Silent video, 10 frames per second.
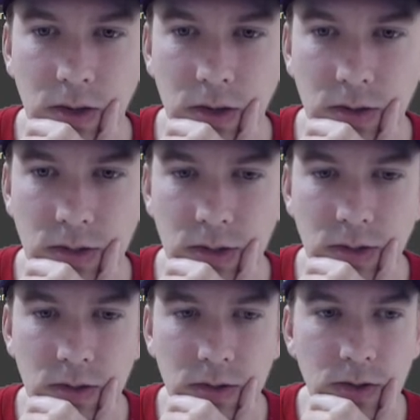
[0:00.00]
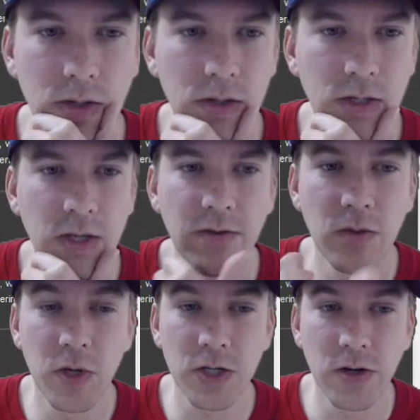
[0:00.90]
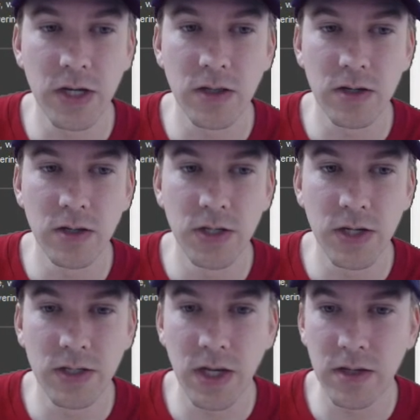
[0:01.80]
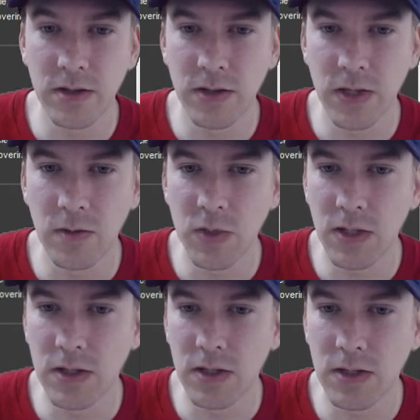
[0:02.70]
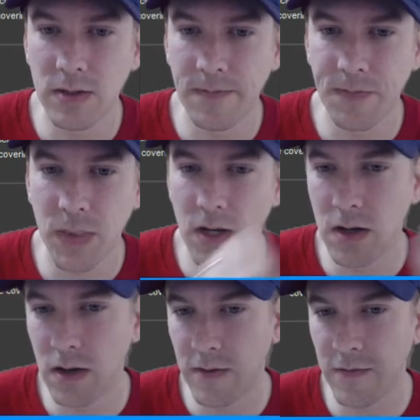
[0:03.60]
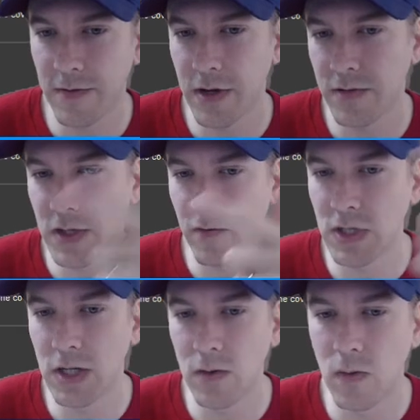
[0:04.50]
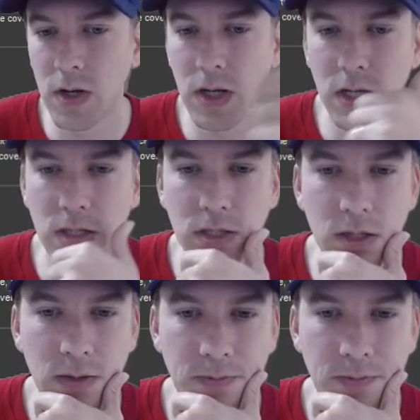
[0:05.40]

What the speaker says: Center. I just have to make sure I get the collision exactly the same as this. 517, 118.